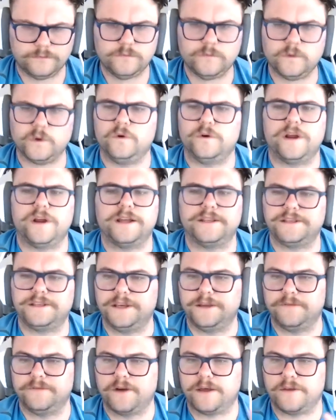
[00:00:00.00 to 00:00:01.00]
or
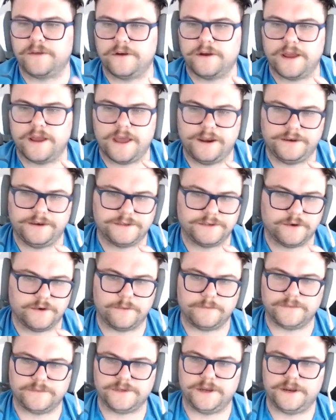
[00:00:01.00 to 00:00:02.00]
19 rather. And so
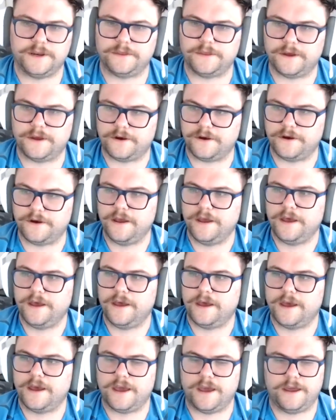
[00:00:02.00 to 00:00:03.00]
I'm sitting there
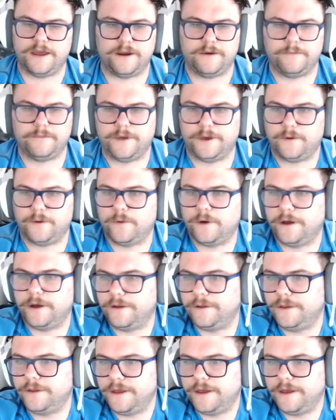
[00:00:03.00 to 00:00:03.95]
and I'm like, well,